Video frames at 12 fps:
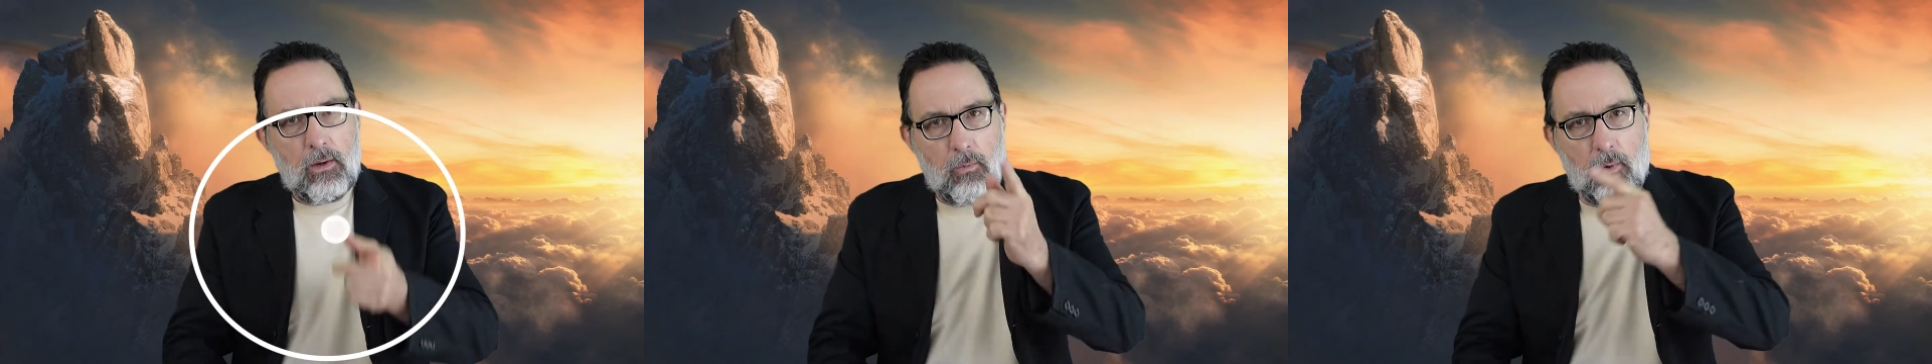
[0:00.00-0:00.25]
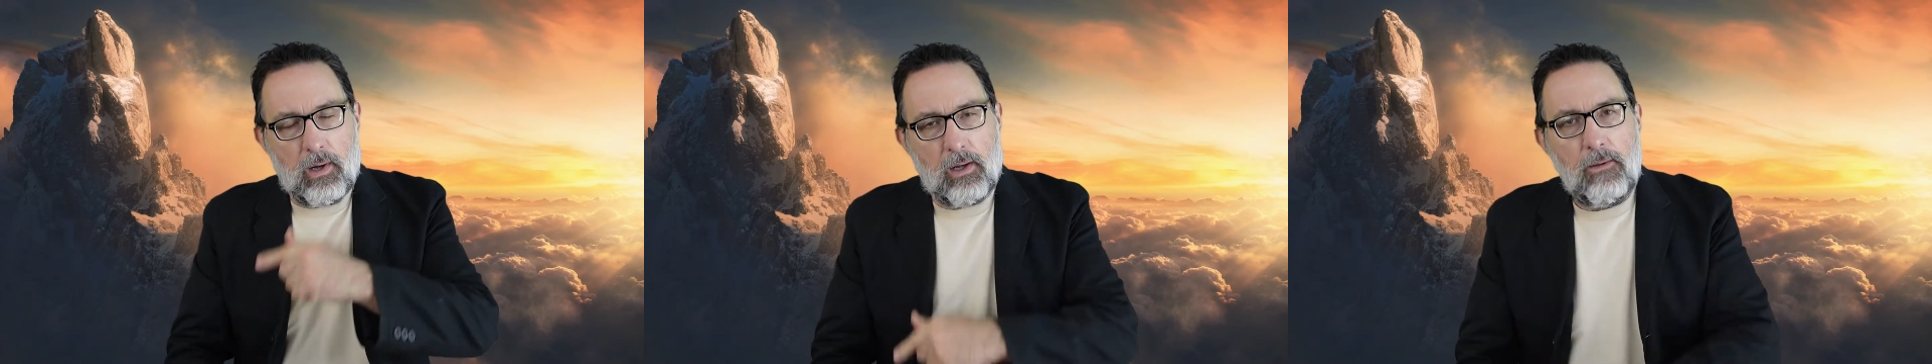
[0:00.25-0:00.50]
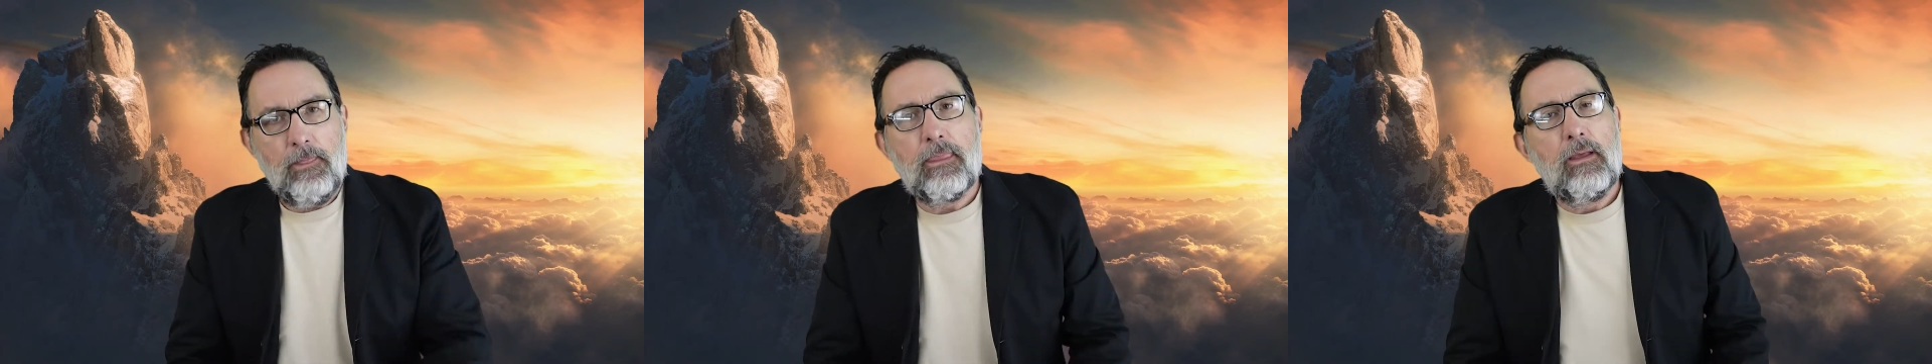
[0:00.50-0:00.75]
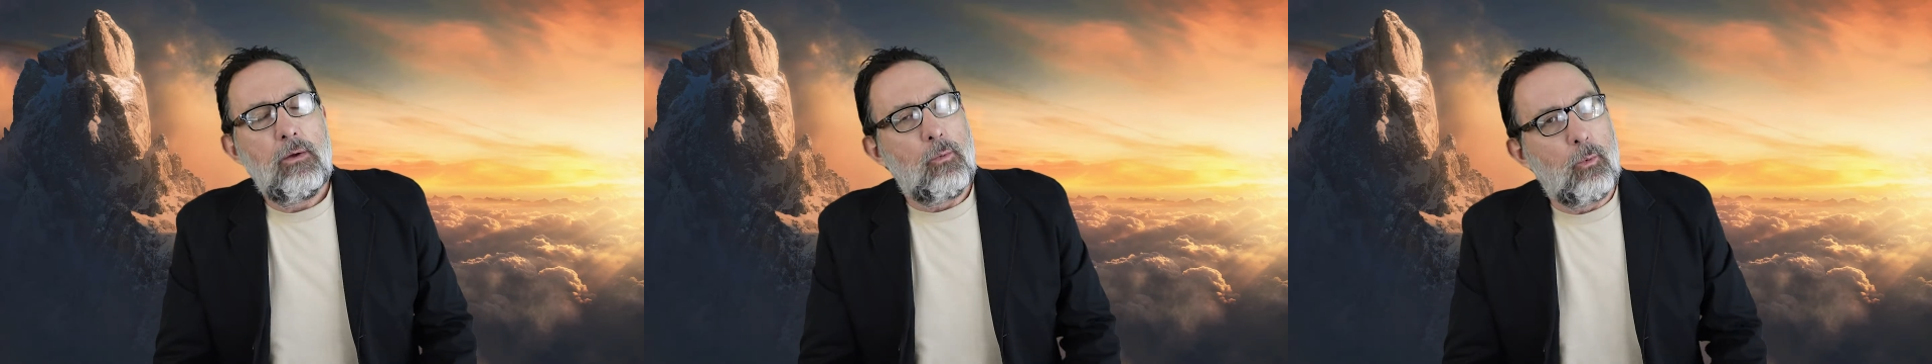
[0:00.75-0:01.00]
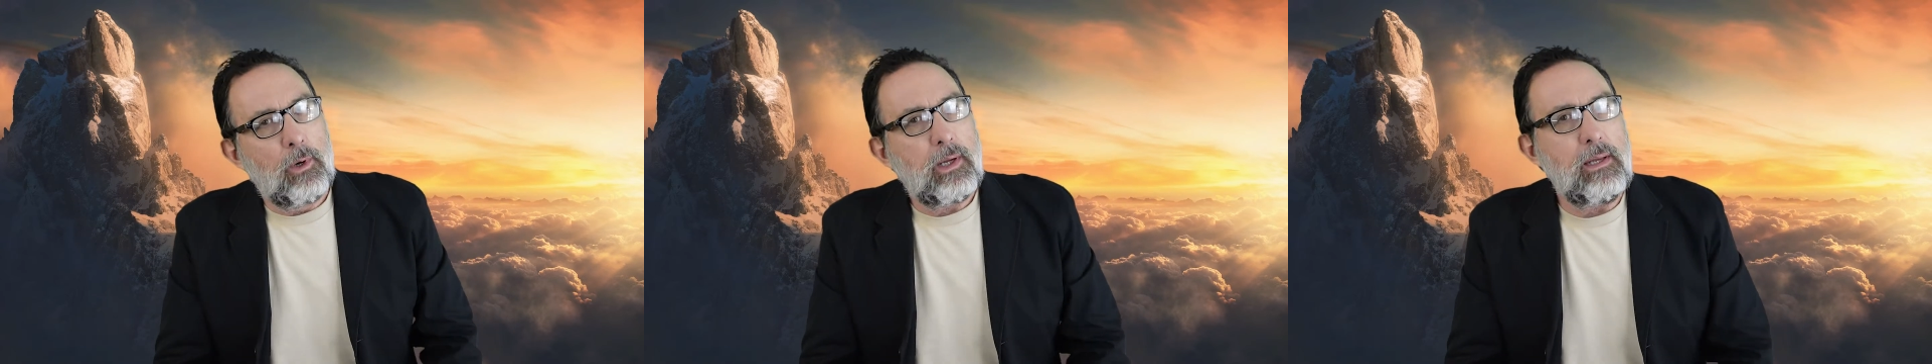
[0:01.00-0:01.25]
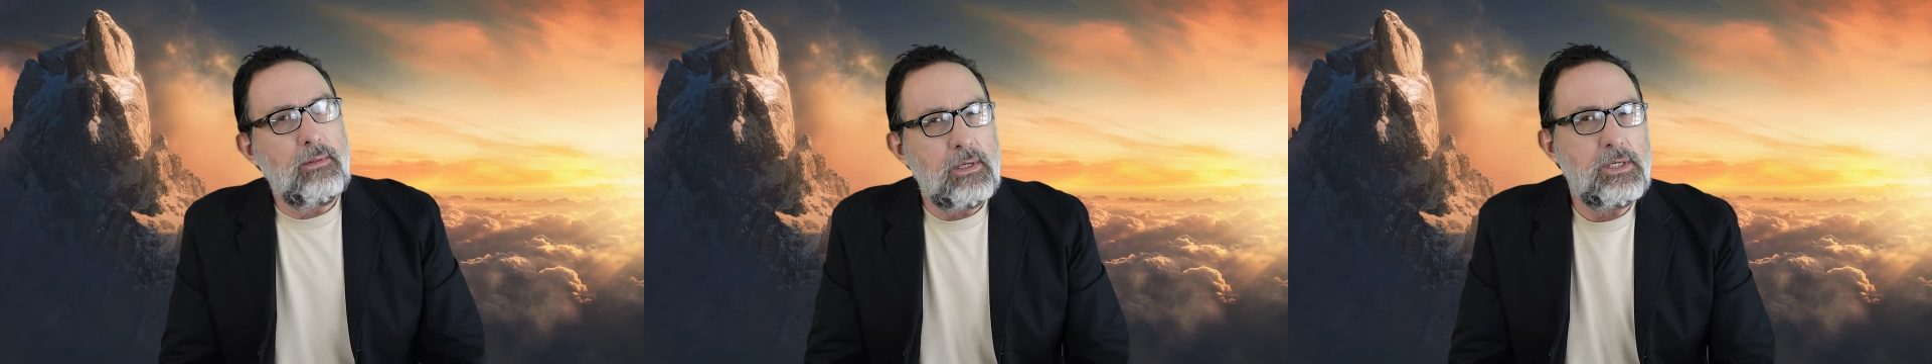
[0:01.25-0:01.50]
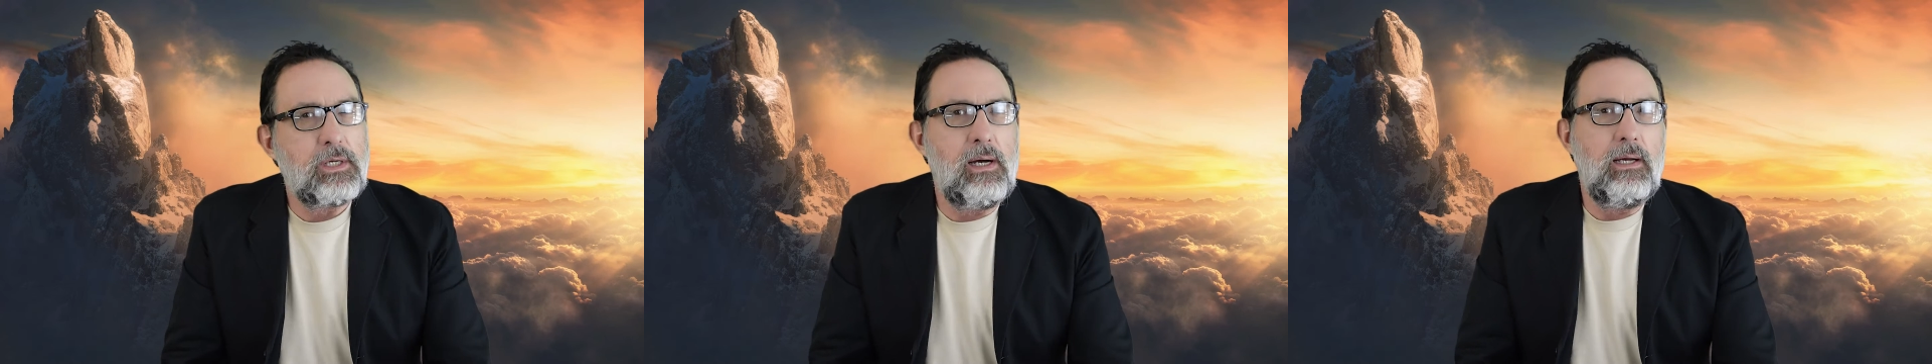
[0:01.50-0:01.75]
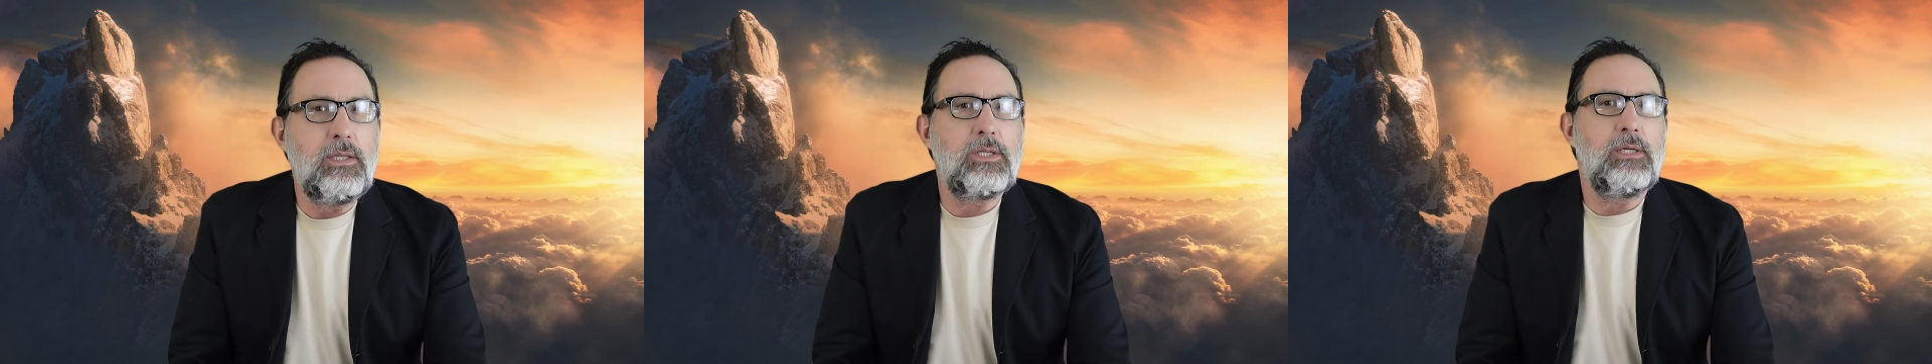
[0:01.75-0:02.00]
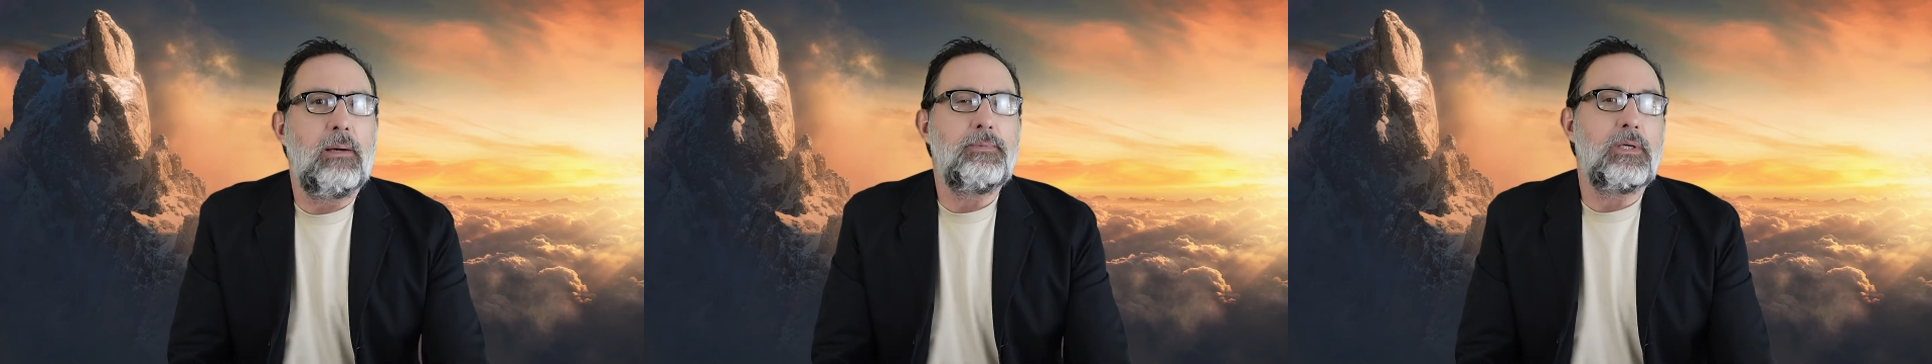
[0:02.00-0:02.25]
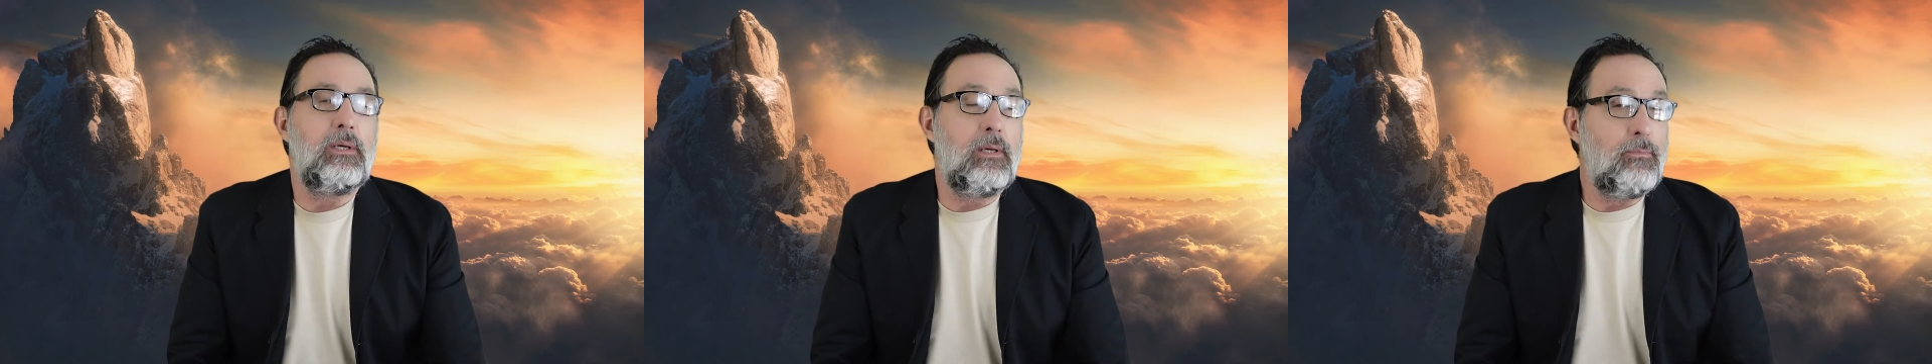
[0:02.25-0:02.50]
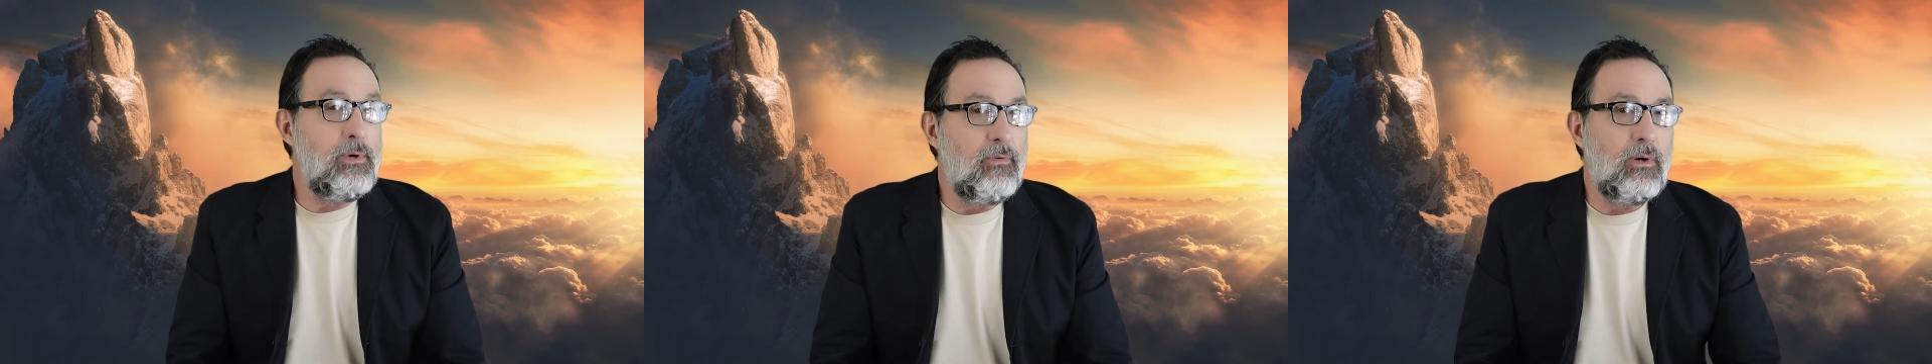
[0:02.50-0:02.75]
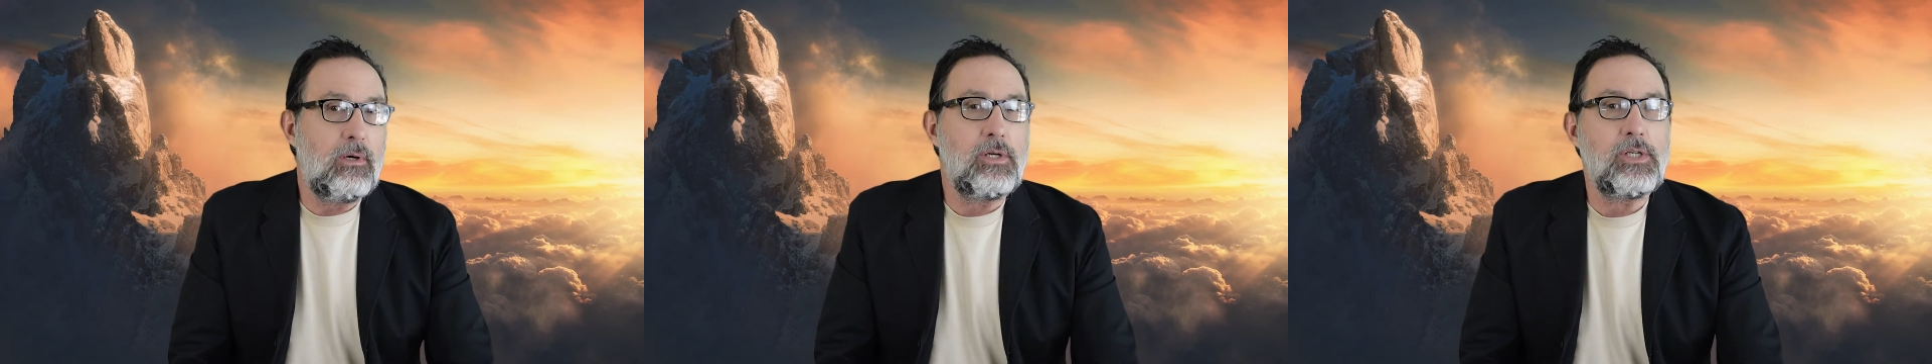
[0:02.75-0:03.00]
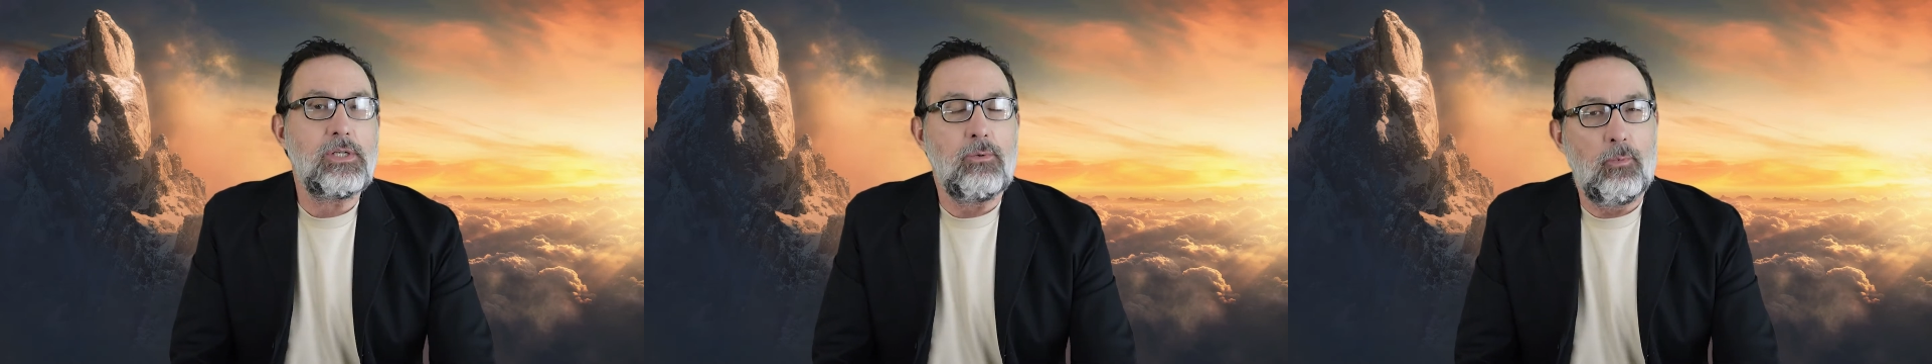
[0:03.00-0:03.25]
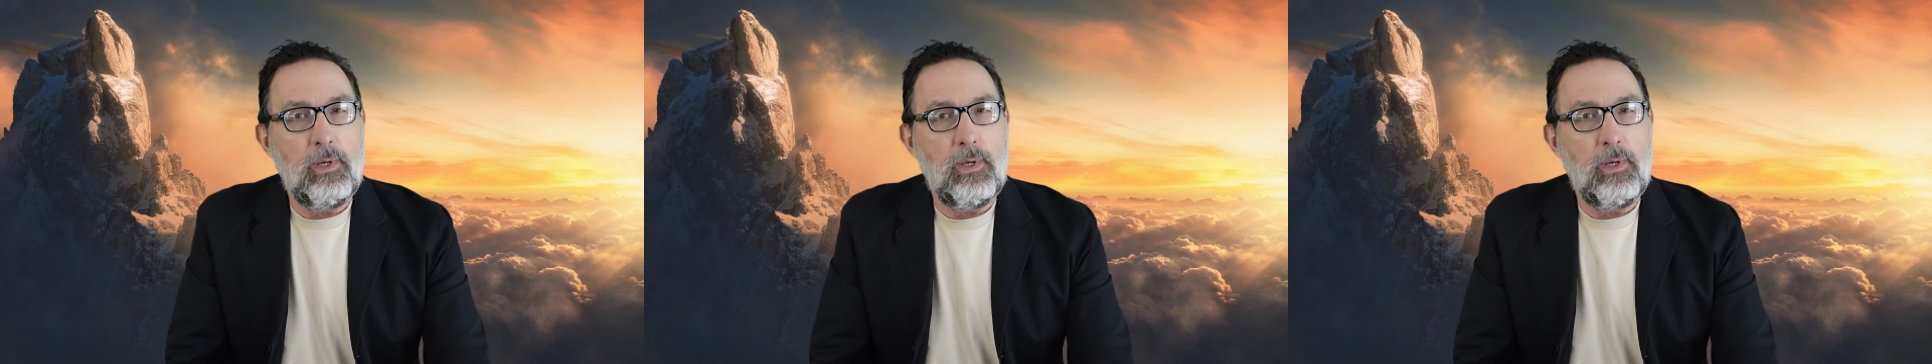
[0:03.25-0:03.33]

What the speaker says: Well, working this concept in reverse,